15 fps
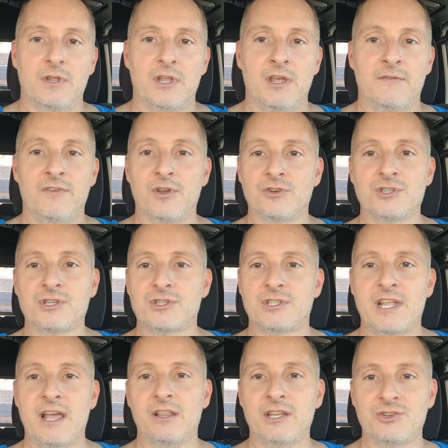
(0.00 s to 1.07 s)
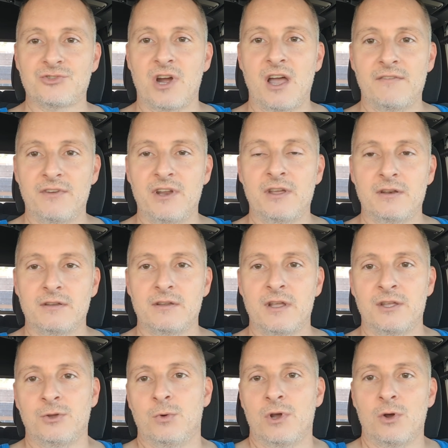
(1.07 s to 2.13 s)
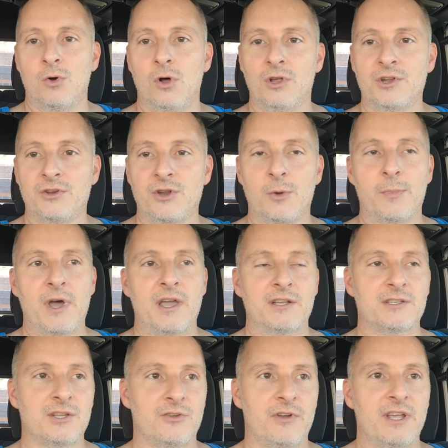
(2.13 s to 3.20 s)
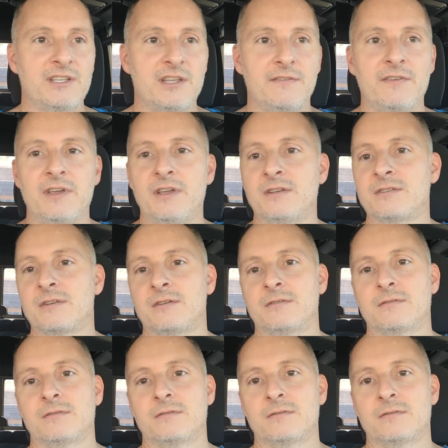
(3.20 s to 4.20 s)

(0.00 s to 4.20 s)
If you're just daily driving it and you want to haul your dirt bikes and your ATVs and